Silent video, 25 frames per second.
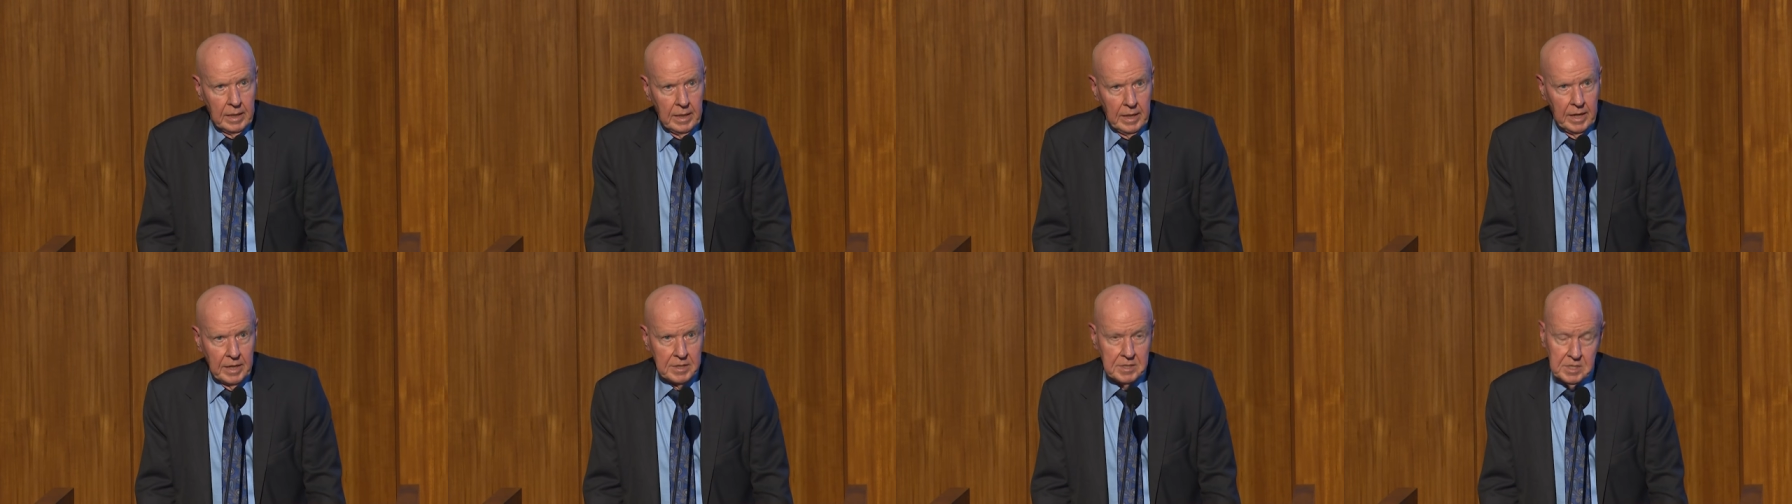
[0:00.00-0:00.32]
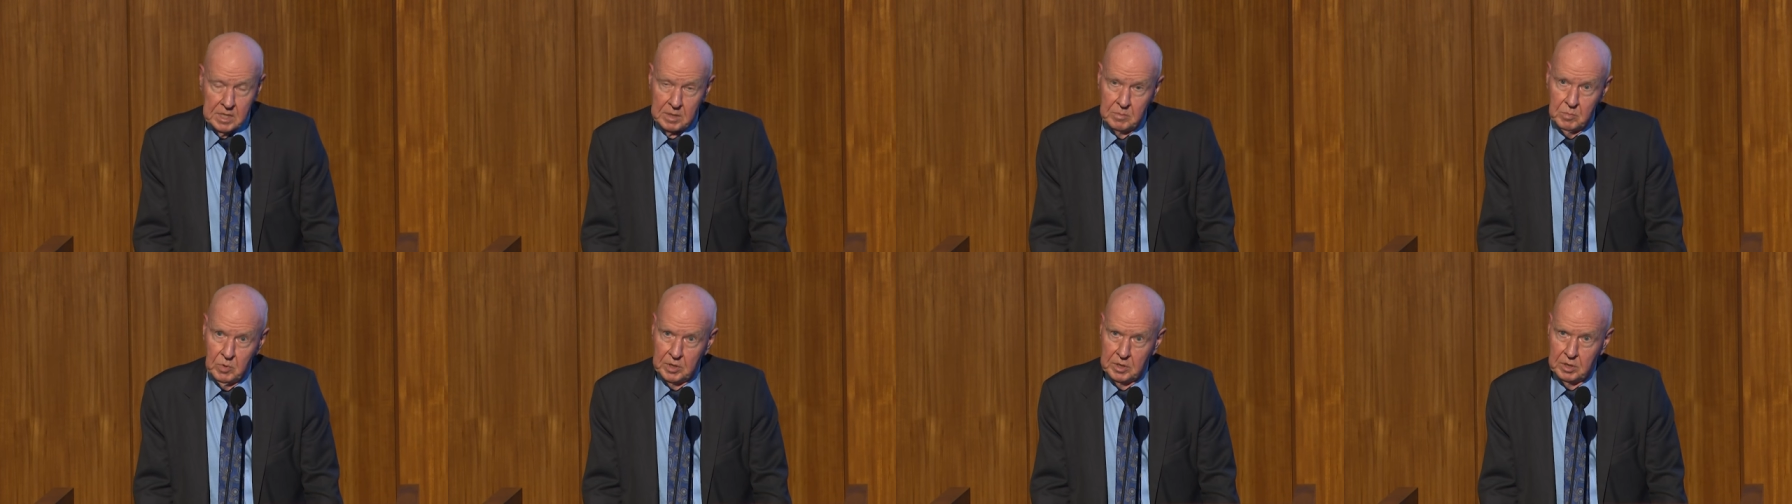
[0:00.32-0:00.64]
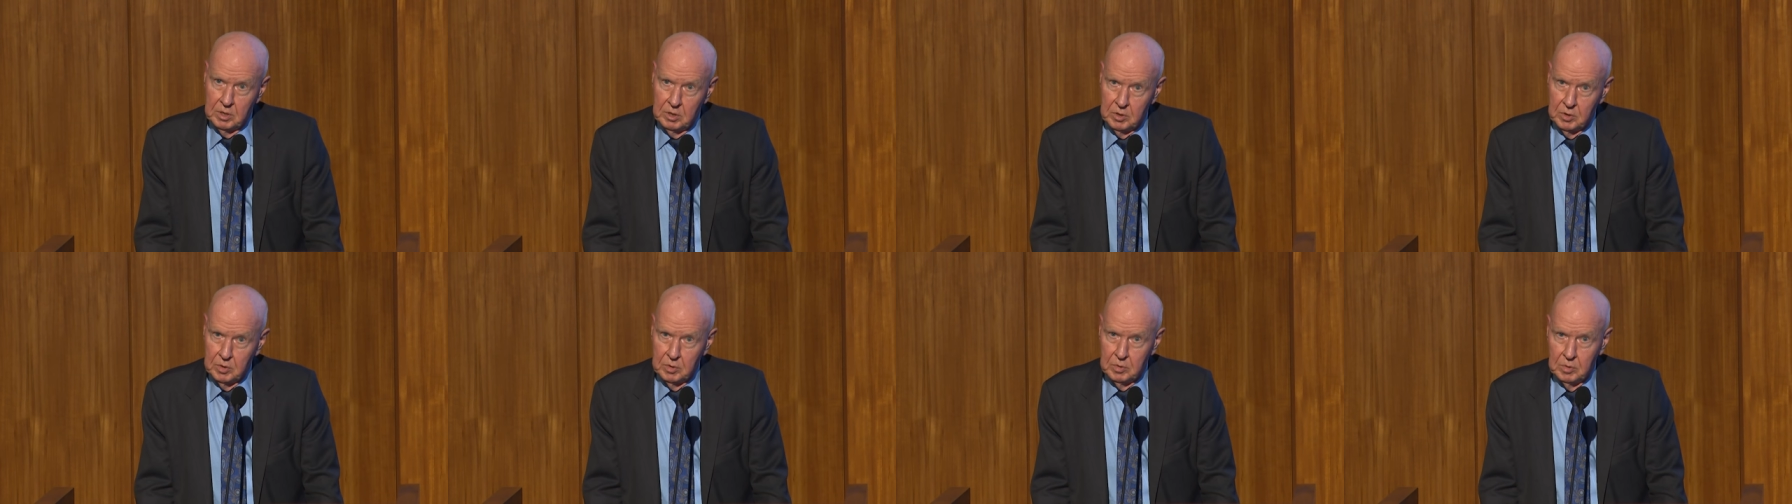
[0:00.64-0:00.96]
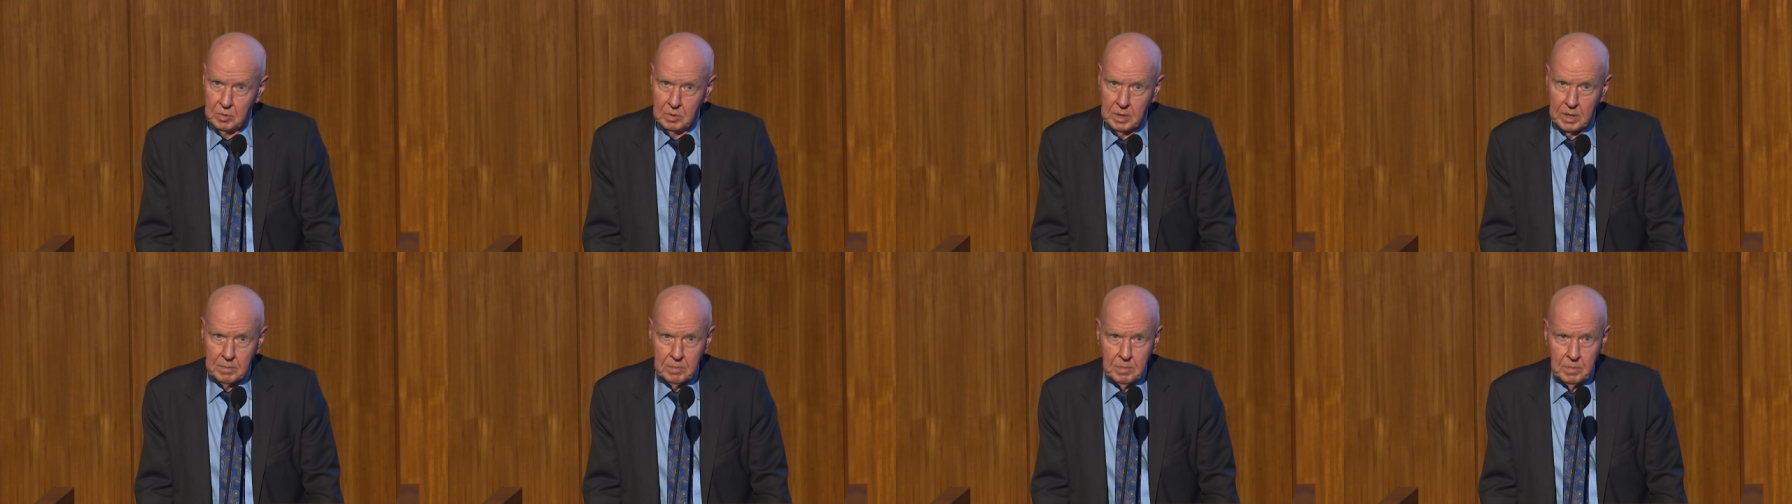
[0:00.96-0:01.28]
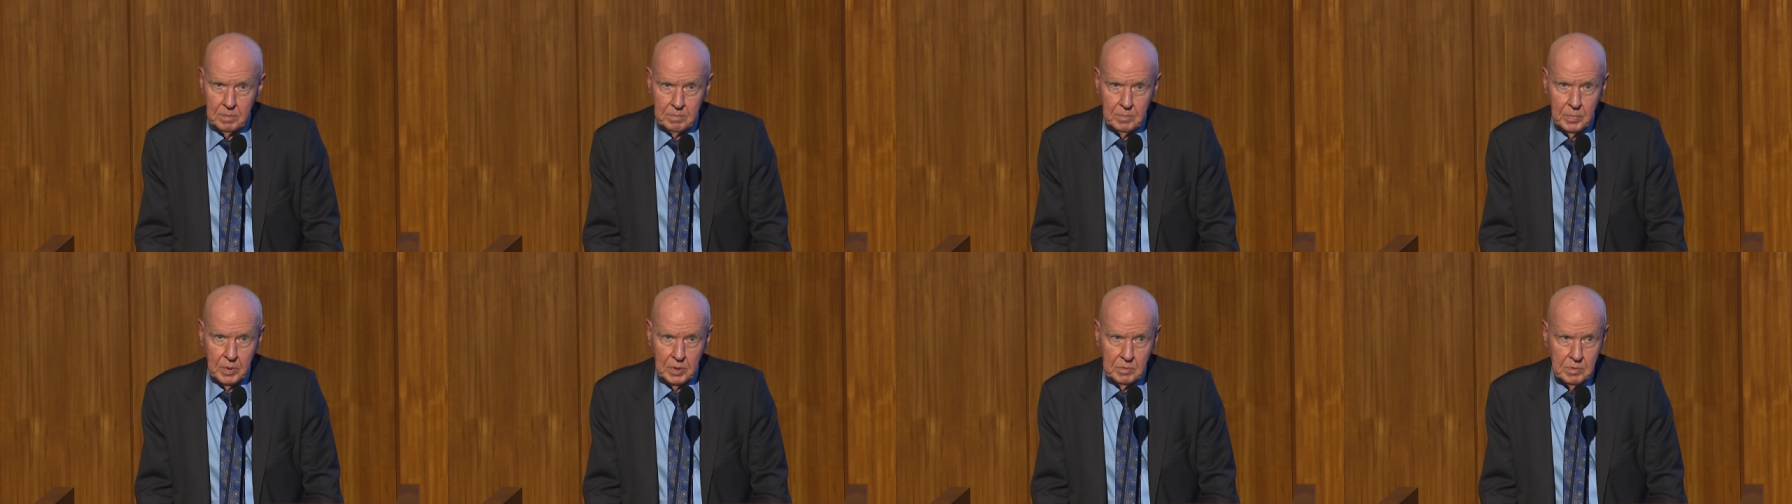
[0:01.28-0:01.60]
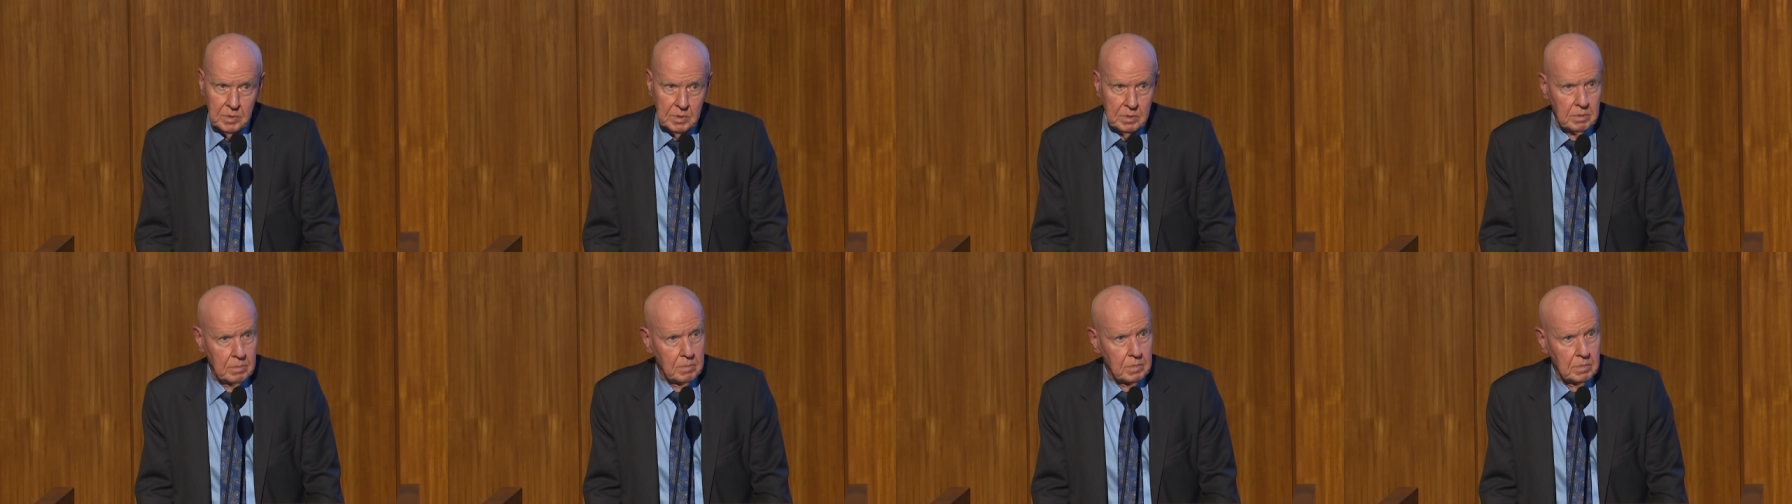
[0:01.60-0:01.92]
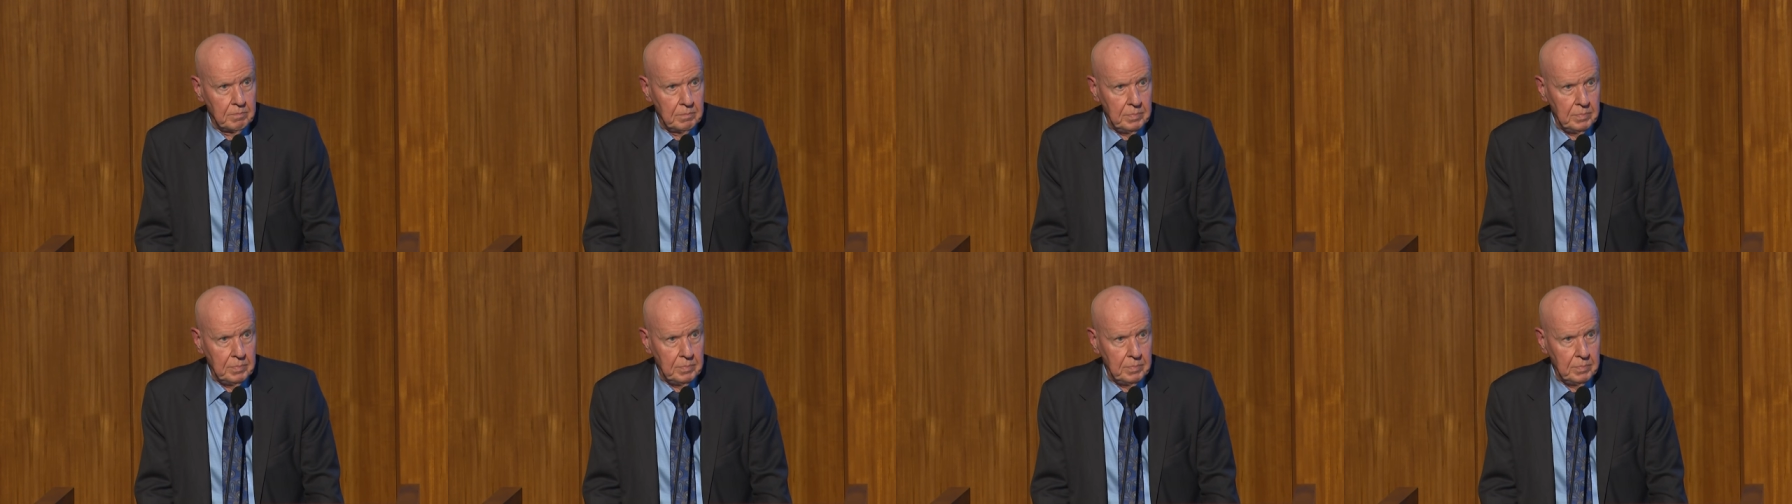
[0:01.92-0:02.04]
and someone who both